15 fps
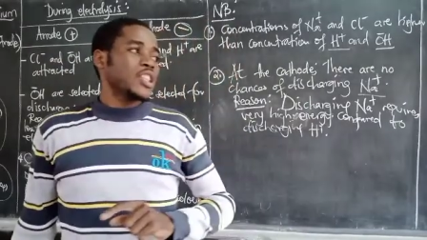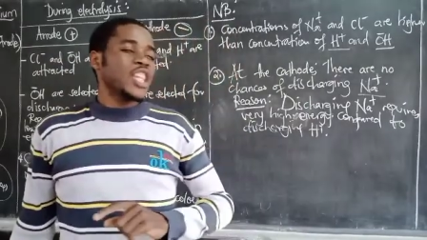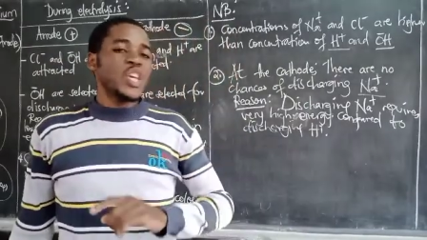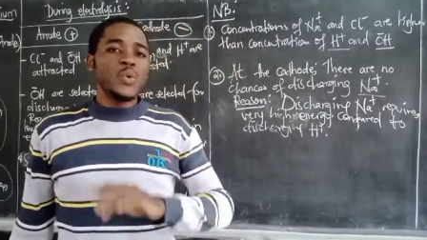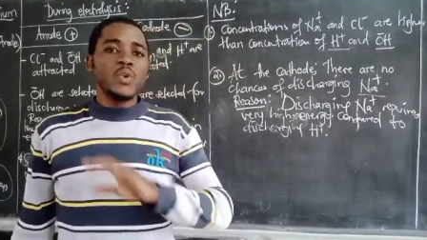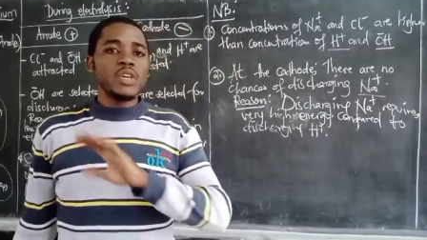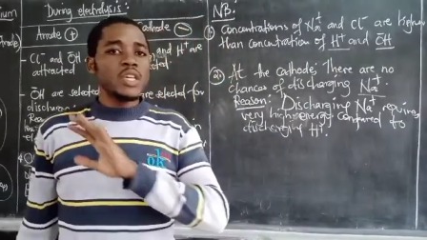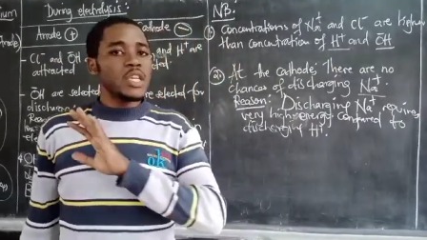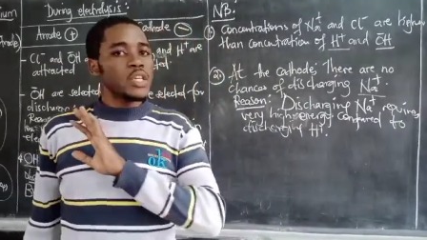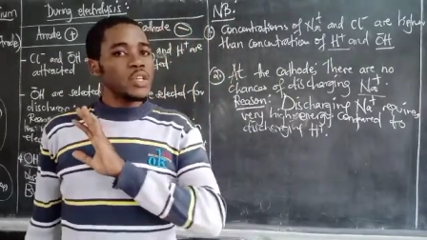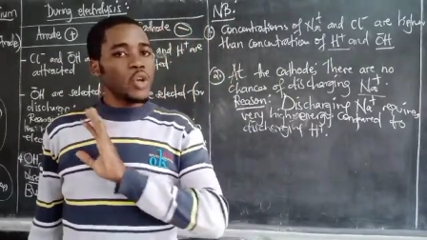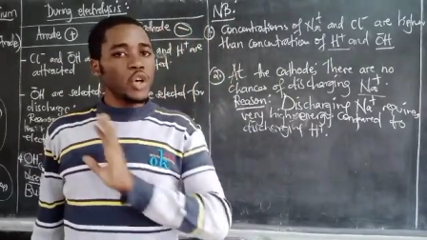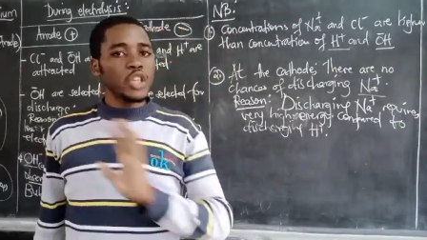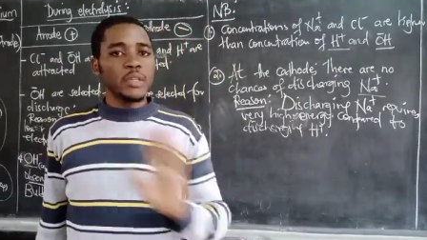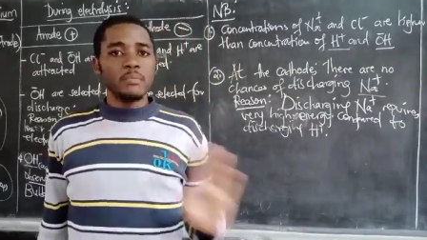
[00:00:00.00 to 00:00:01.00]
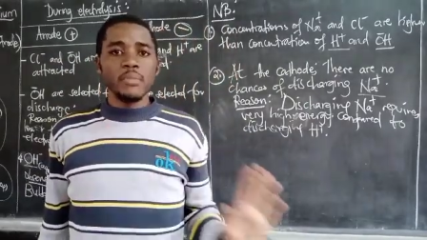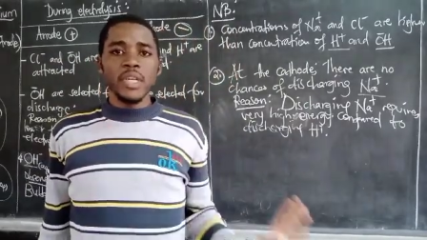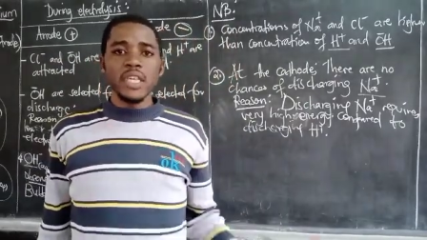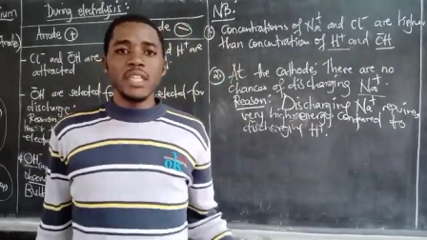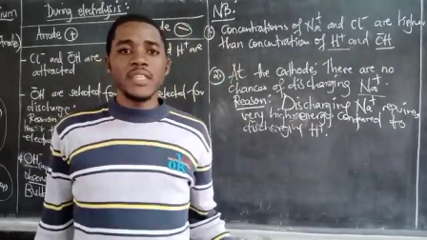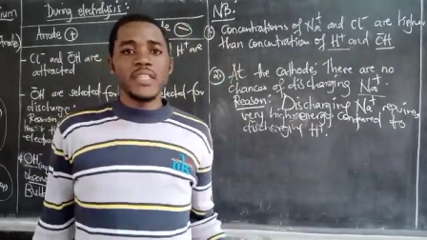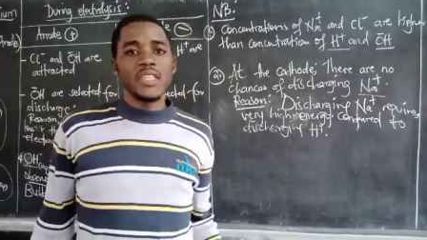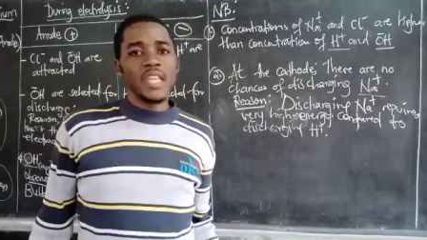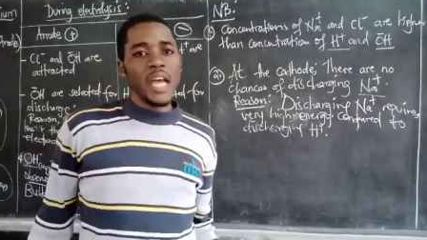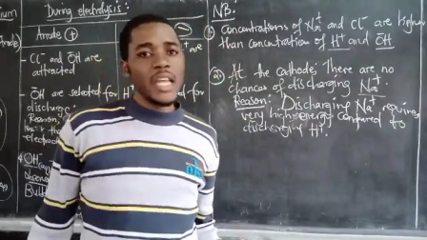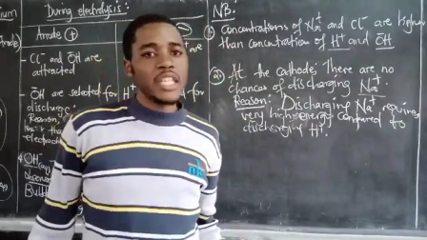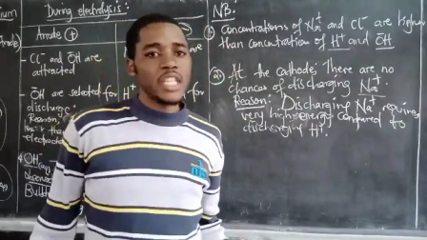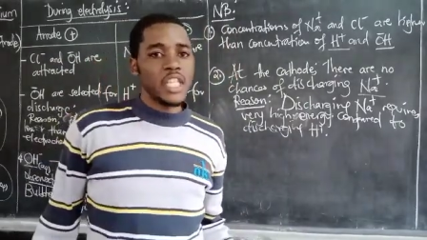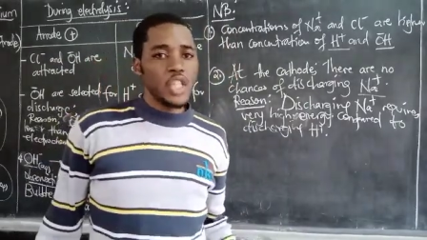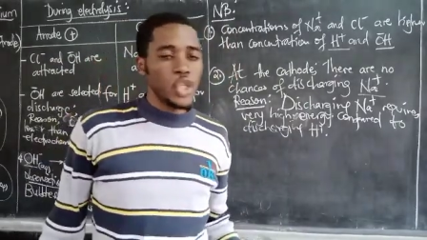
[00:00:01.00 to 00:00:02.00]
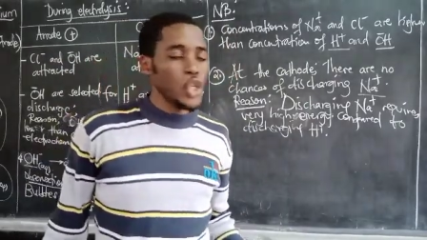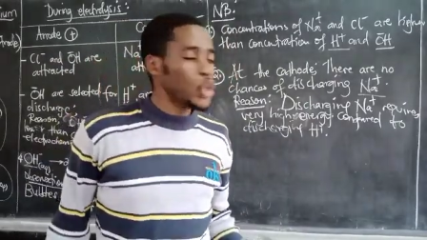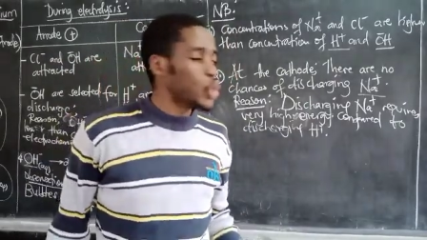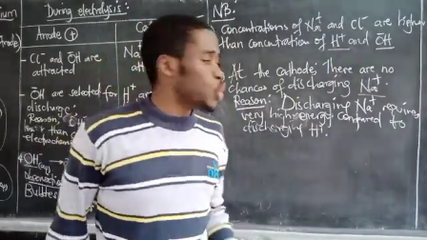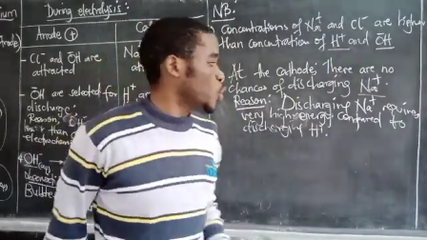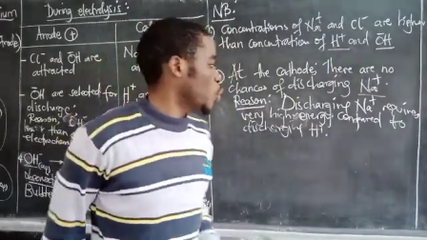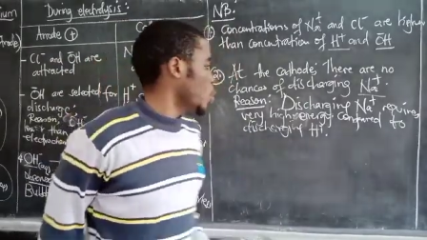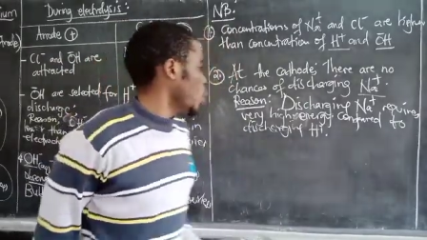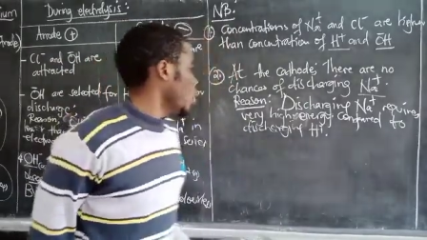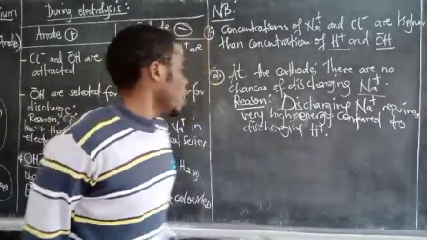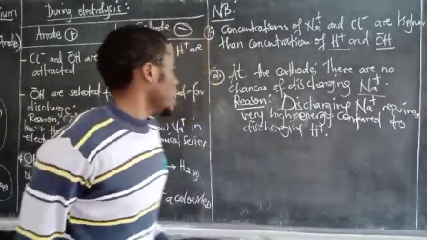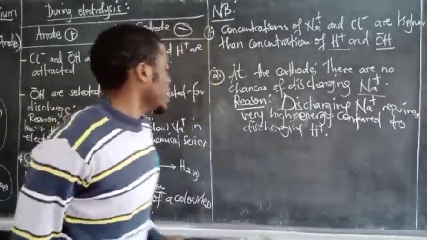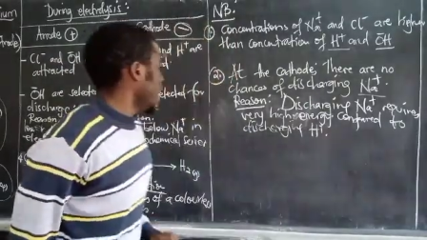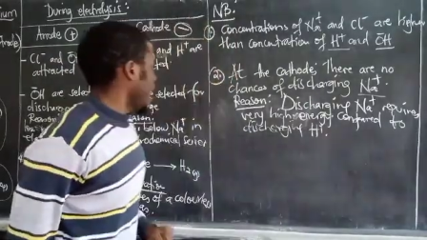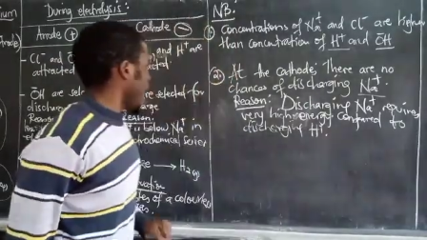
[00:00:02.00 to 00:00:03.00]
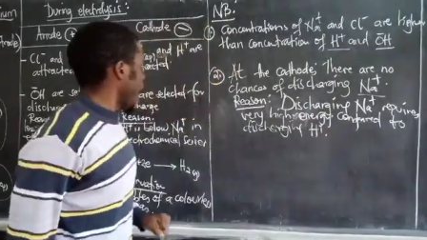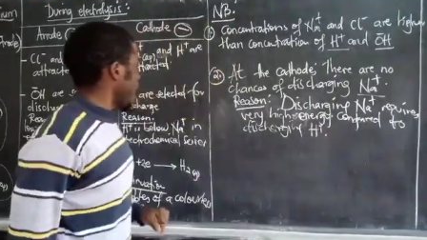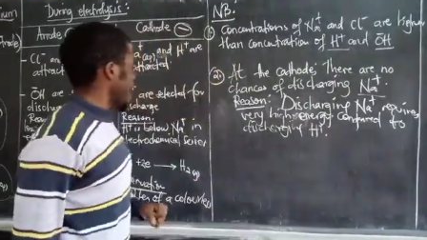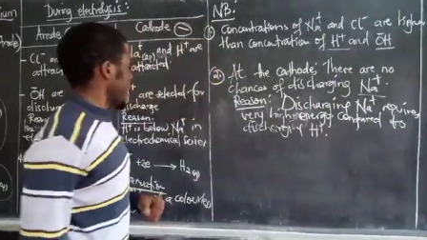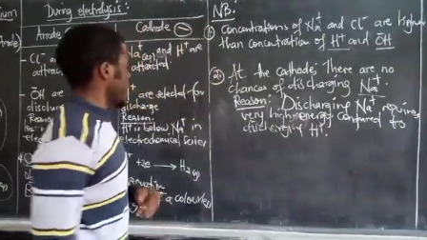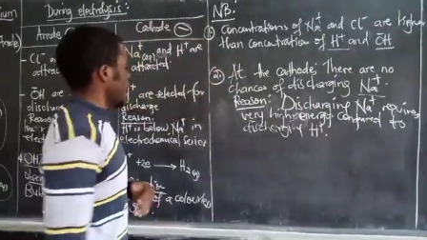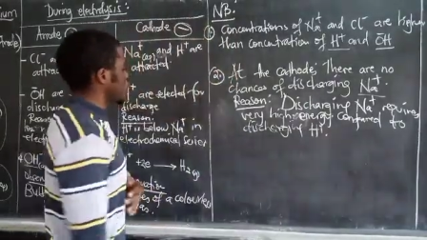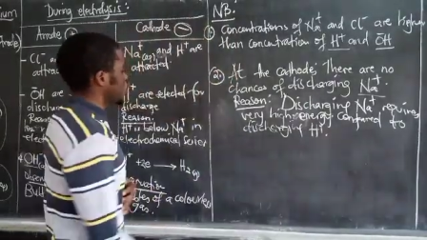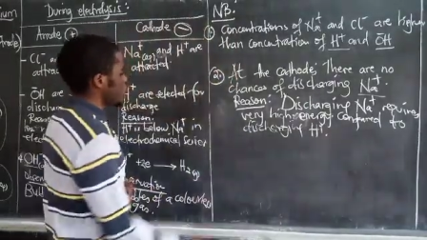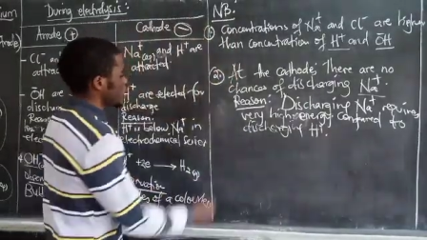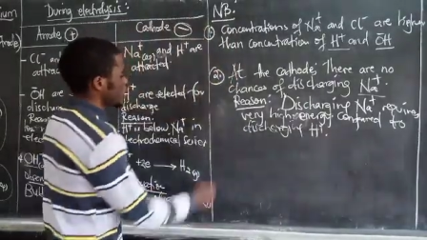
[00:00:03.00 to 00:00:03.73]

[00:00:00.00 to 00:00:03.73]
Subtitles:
they will not be discharged due to the high energy